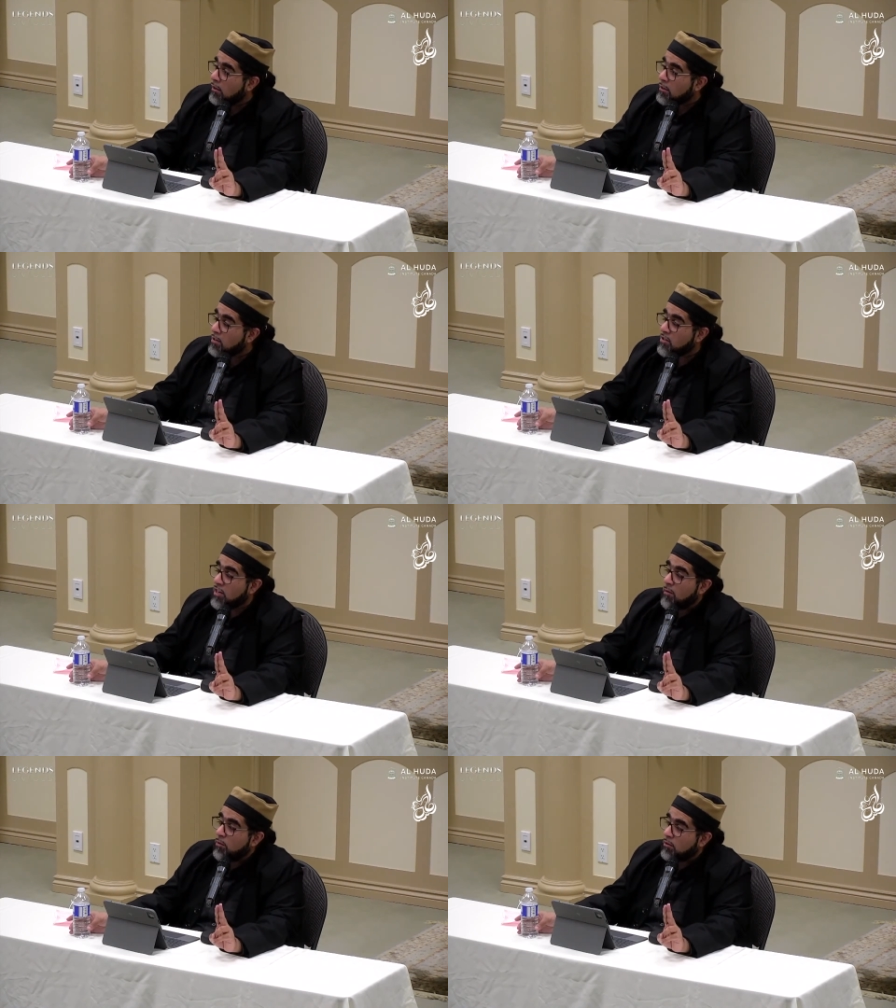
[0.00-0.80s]

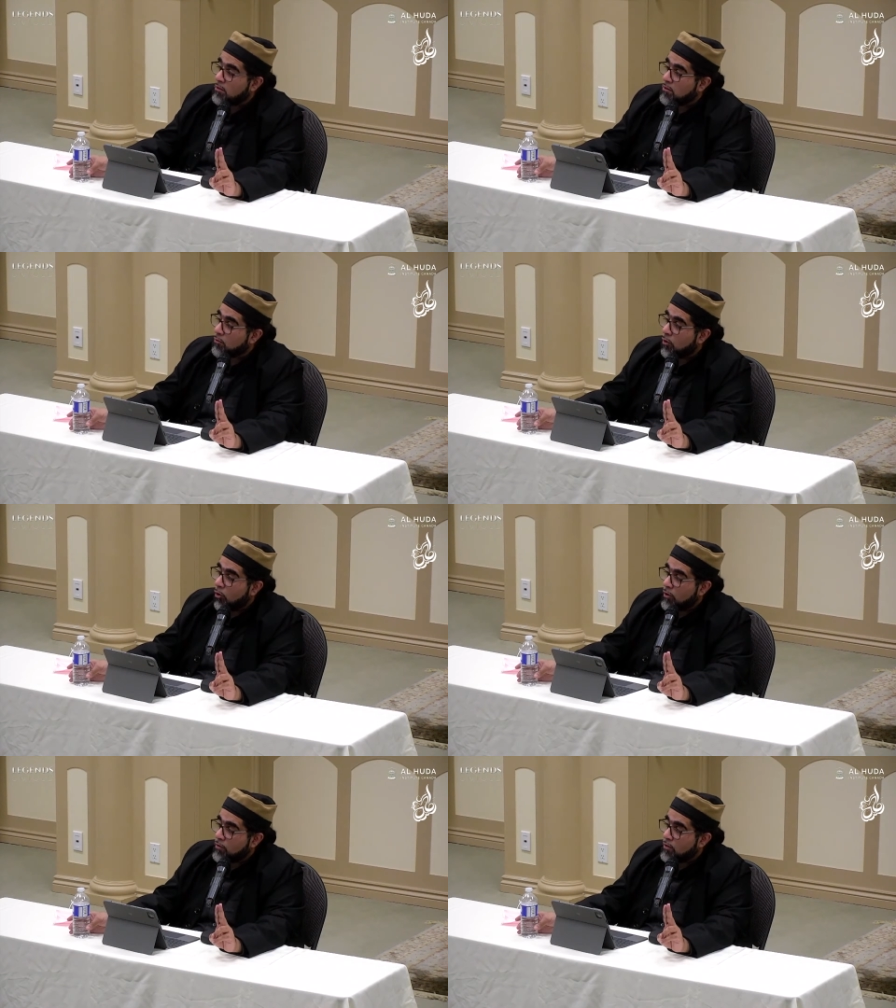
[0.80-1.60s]
stables for
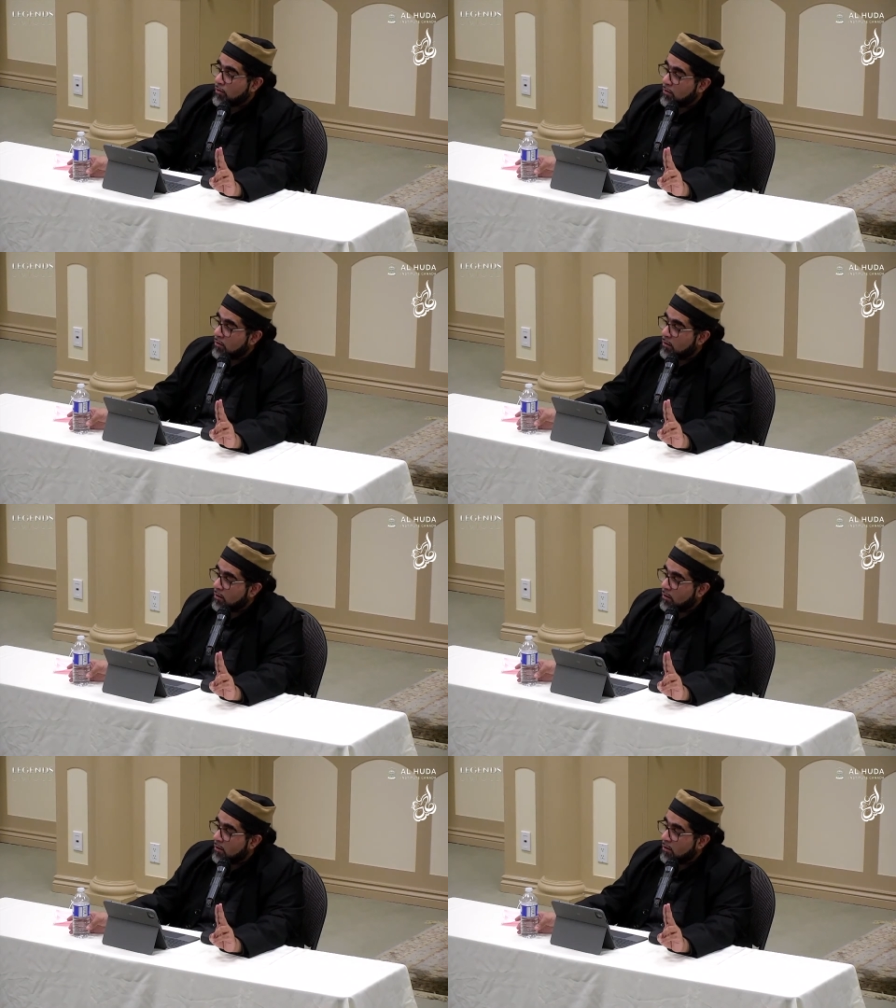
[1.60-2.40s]
horses.
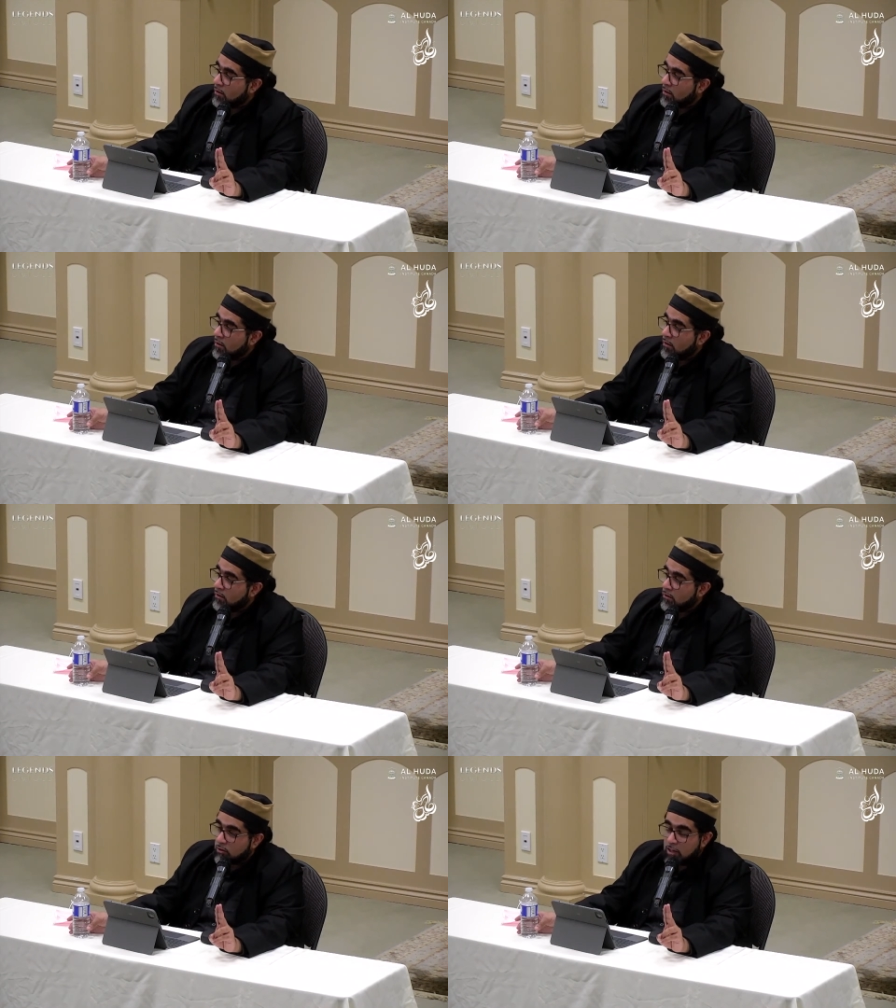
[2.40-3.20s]

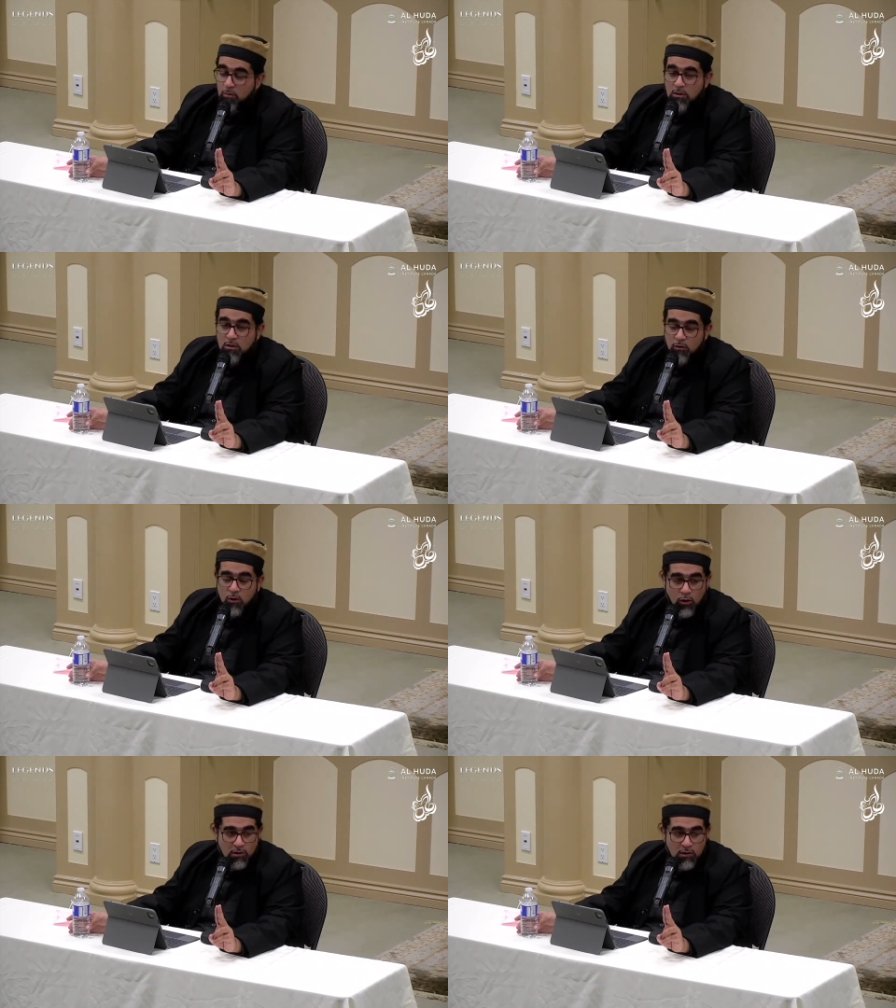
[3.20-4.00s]
Stables for
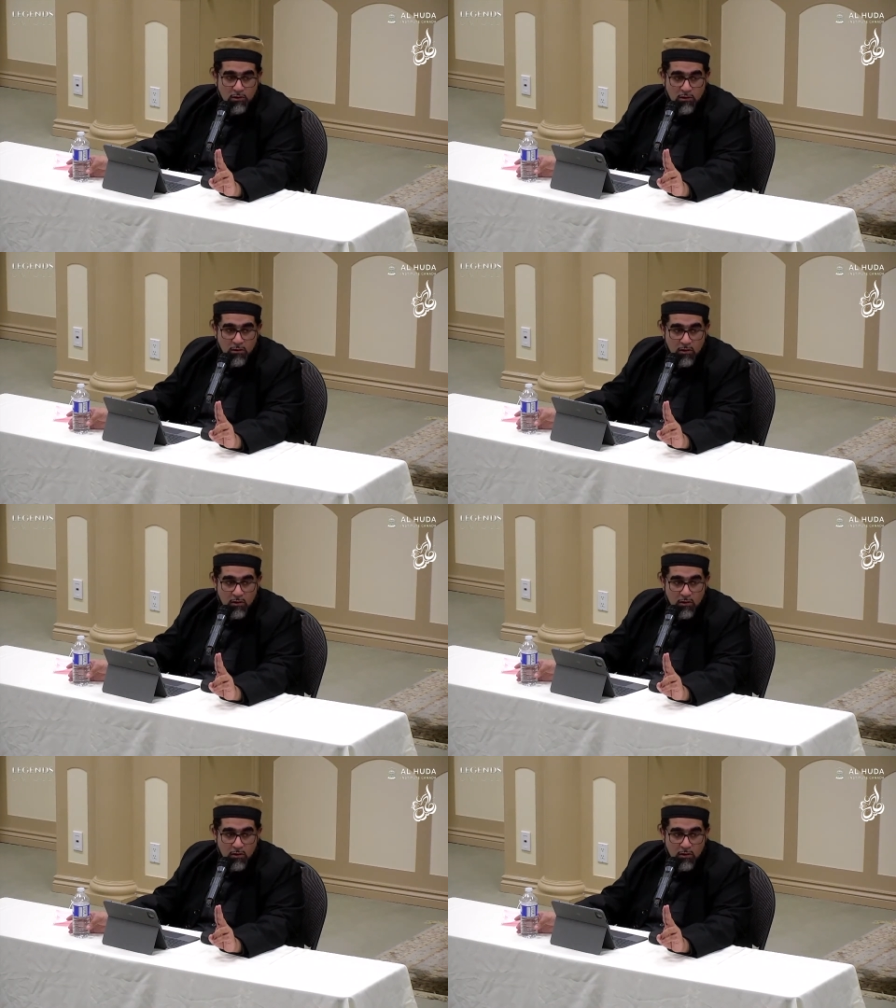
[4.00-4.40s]
horses.